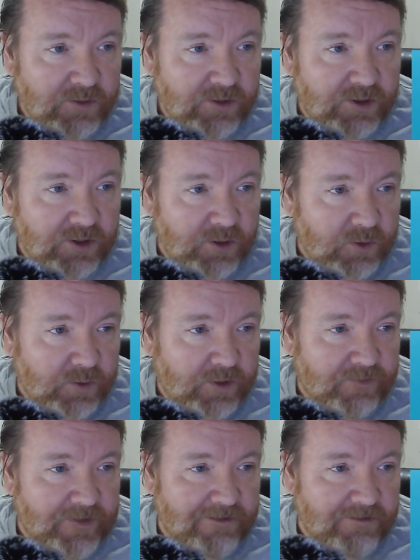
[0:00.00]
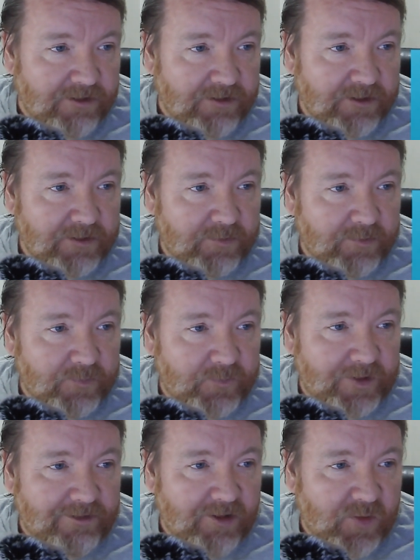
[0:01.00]
to the
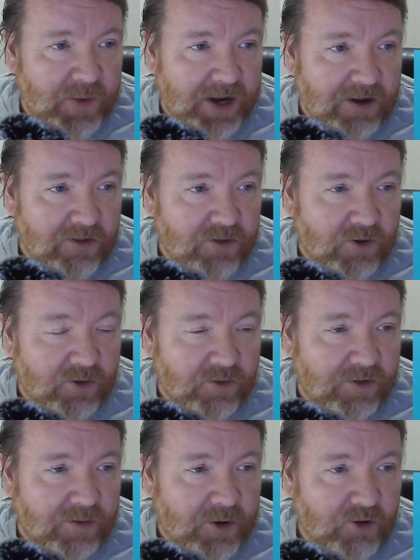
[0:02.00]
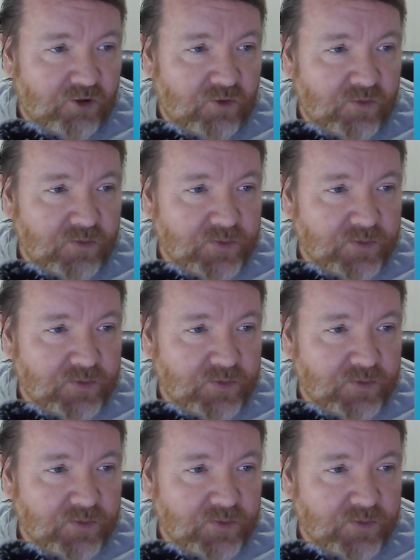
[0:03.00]
various pins on the module.